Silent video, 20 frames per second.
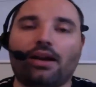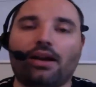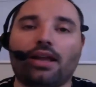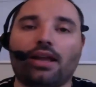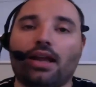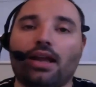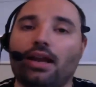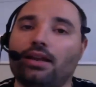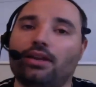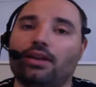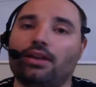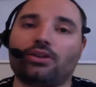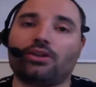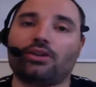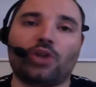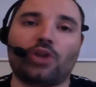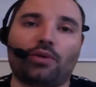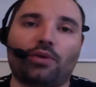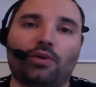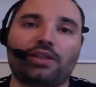And there's no
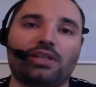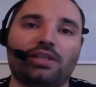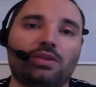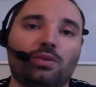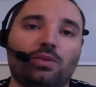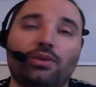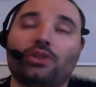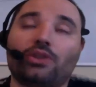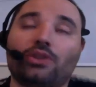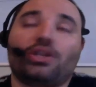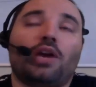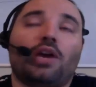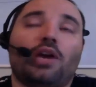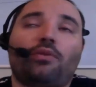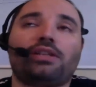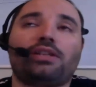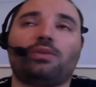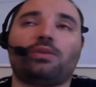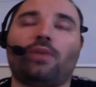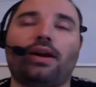reasons there's no reason why not
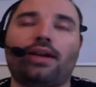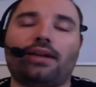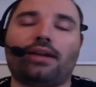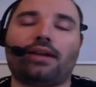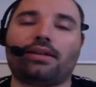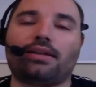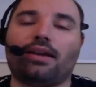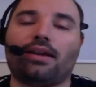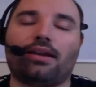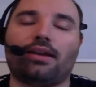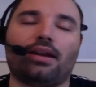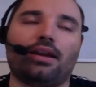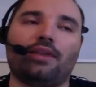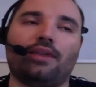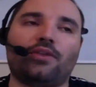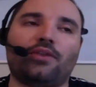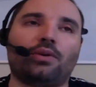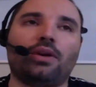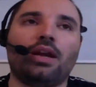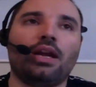to get it. And if you're
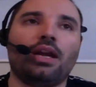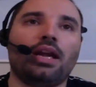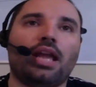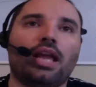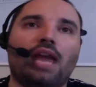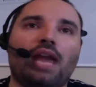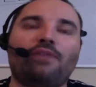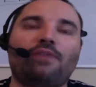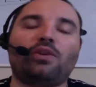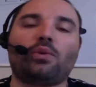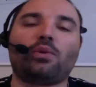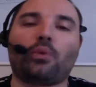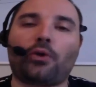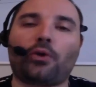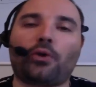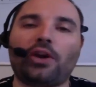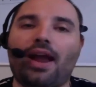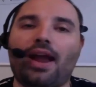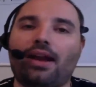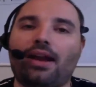if you're worried about
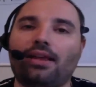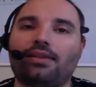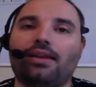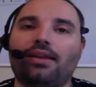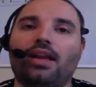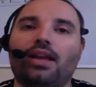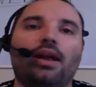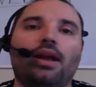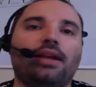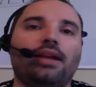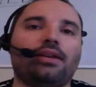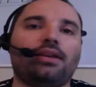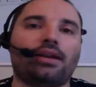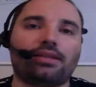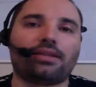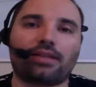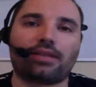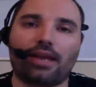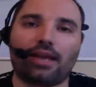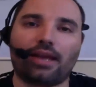anything, it does it is
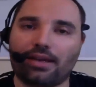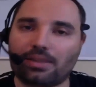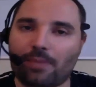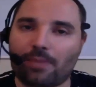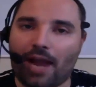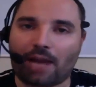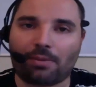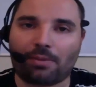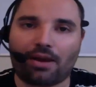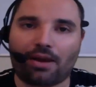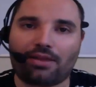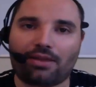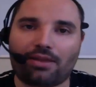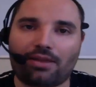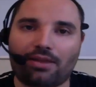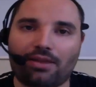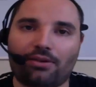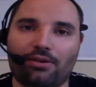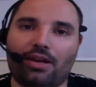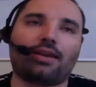backed by 30 day money
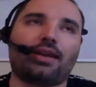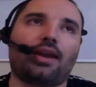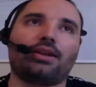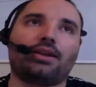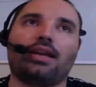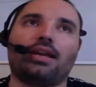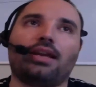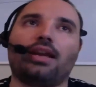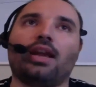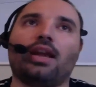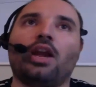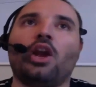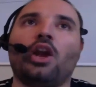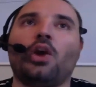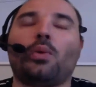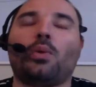back guarantee. We